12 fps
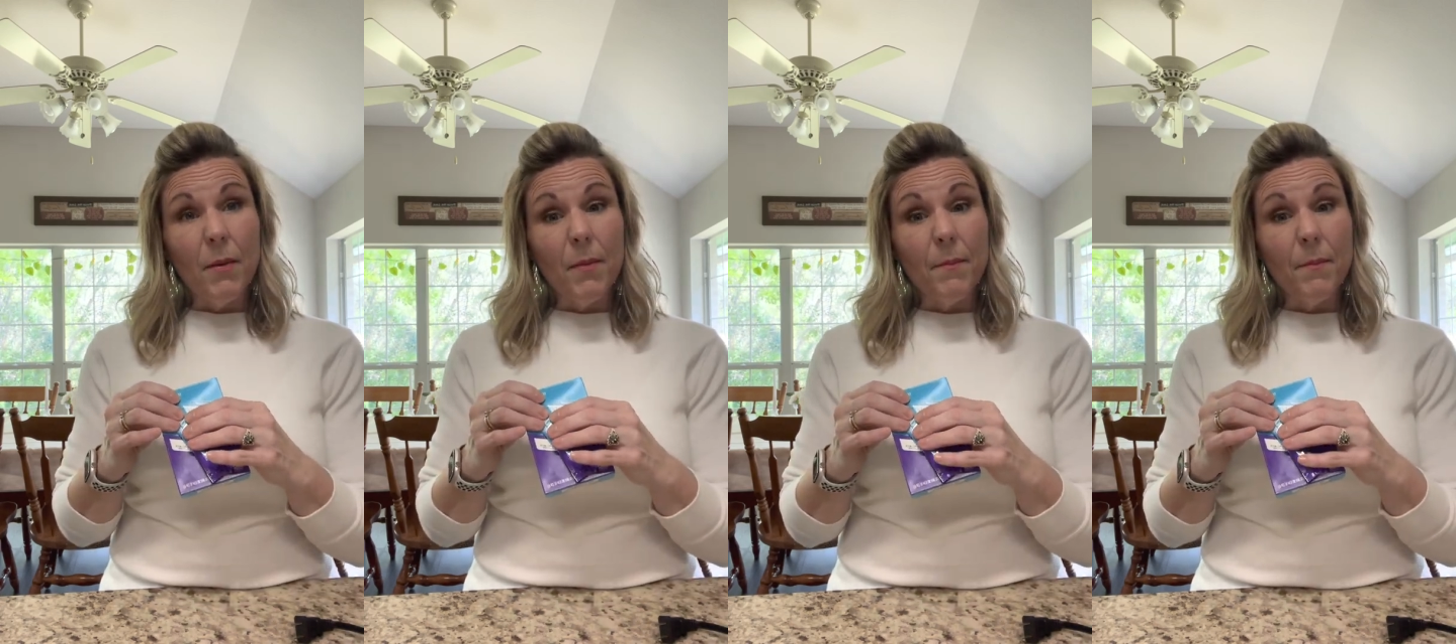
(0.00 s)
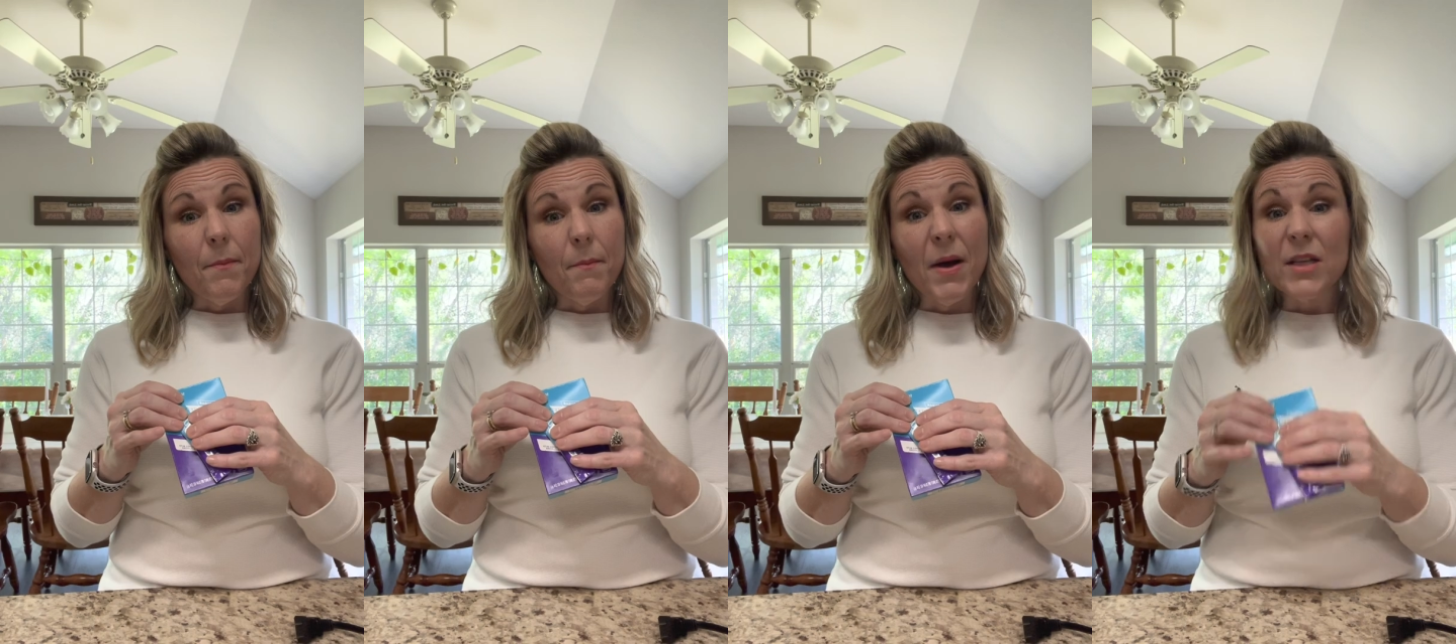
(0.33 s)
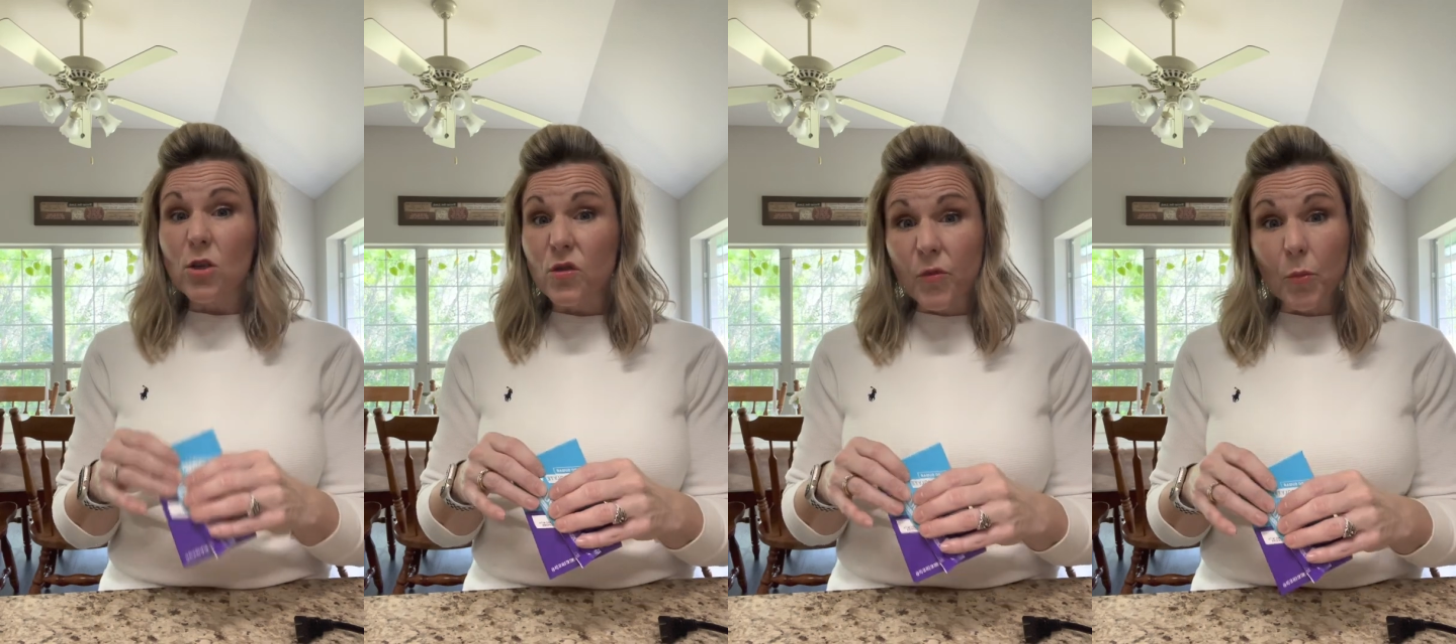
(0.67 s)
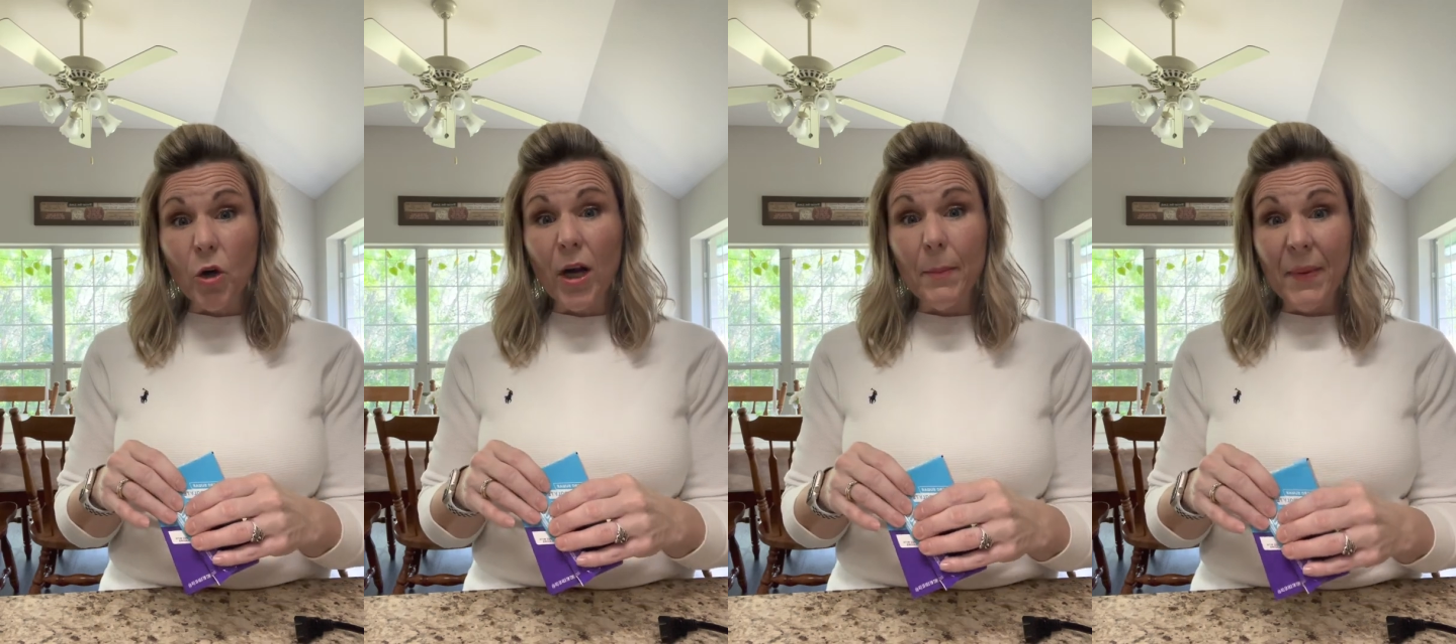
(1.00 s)
muscles from
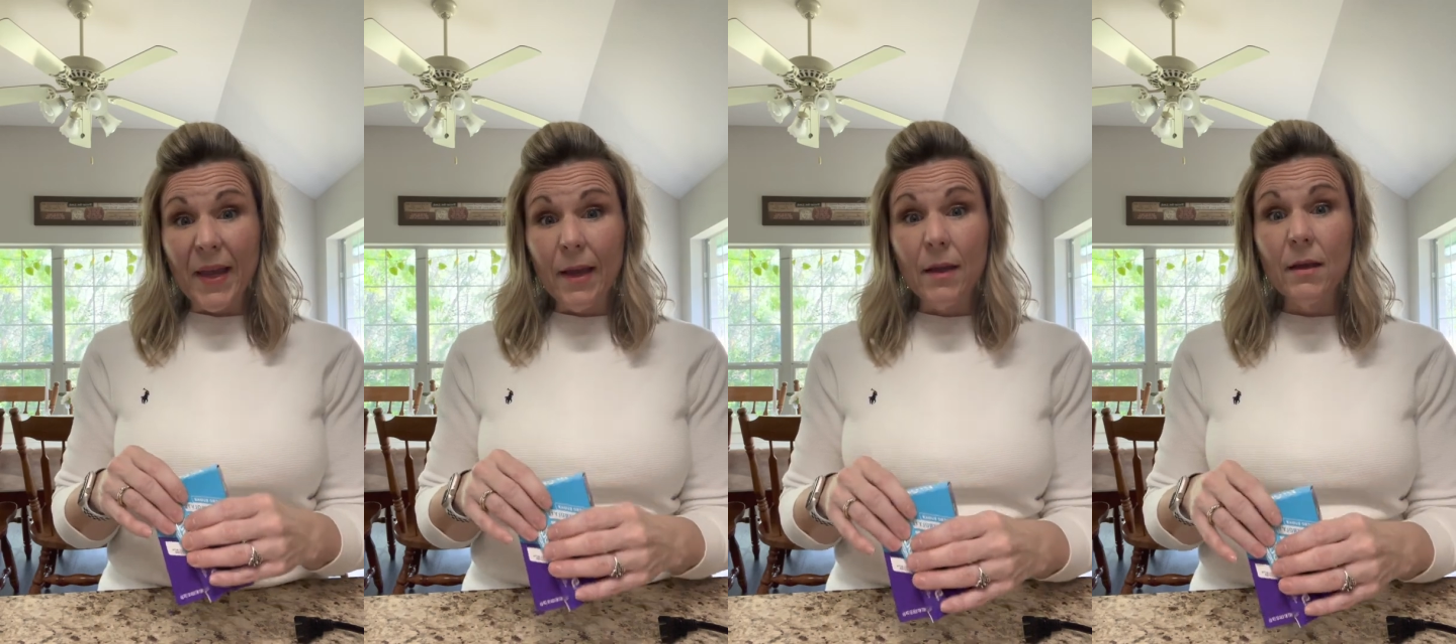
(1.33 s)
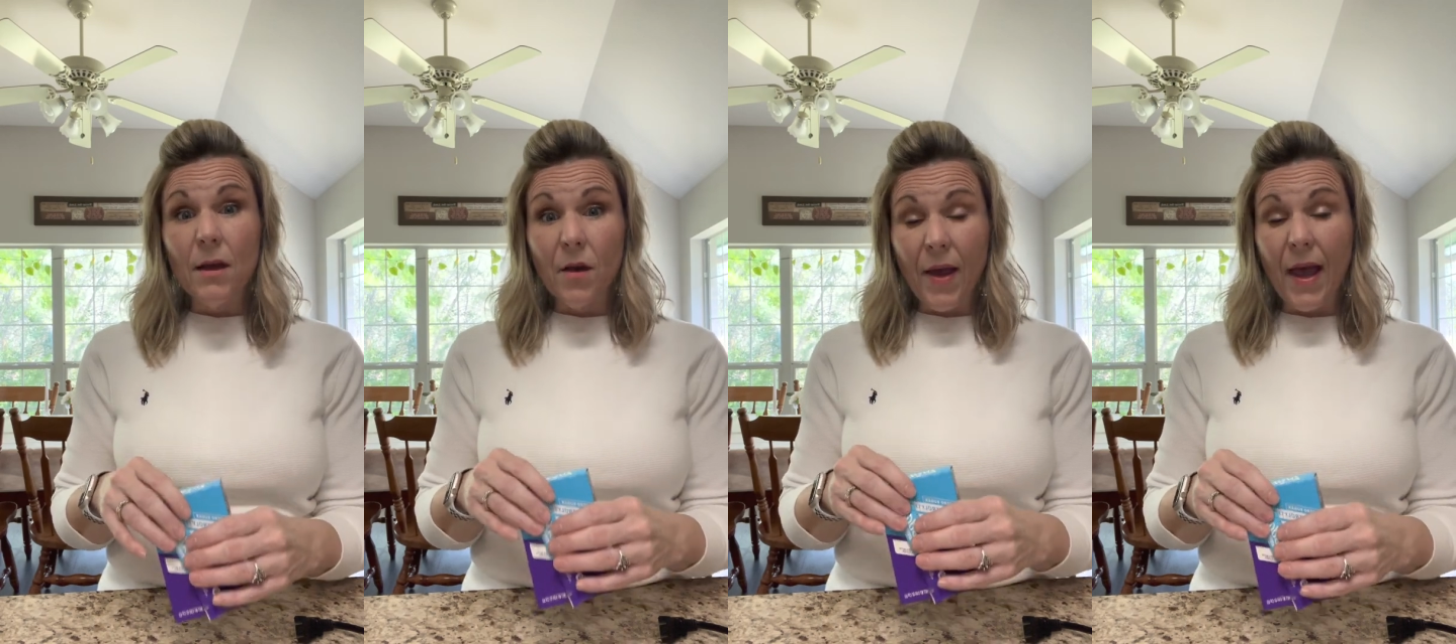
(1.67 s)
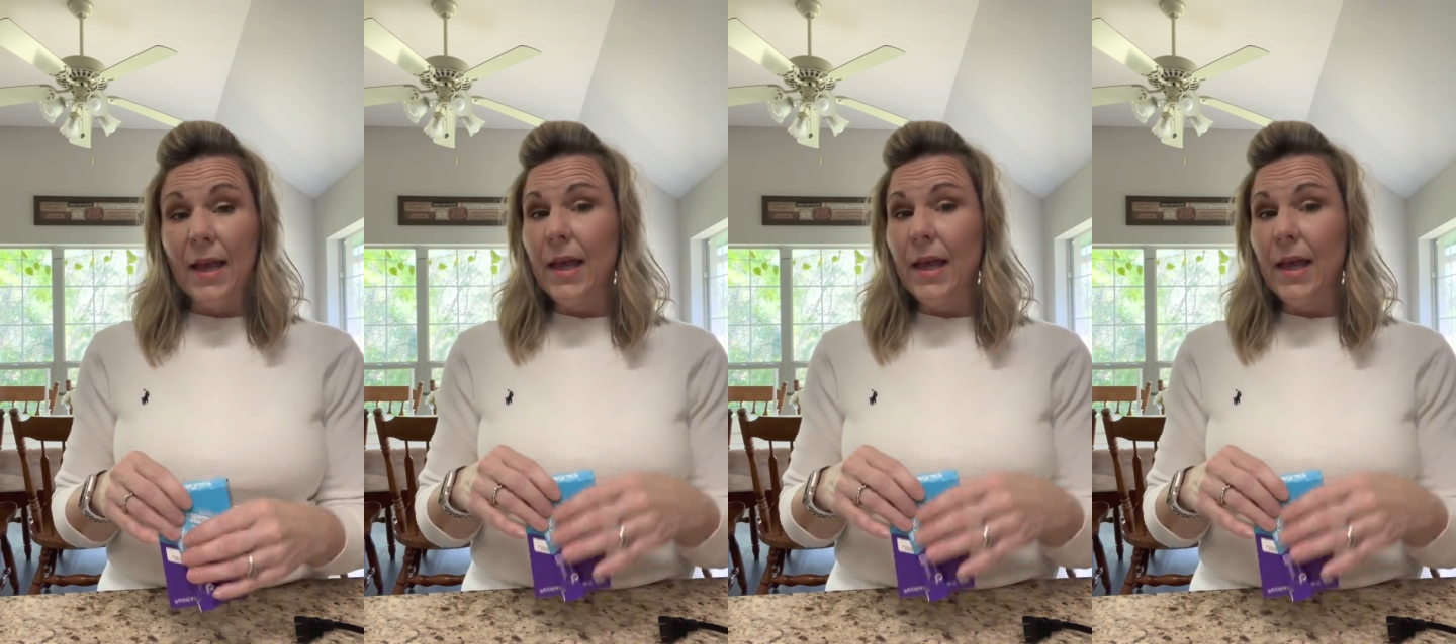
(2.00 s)
cramping, okay,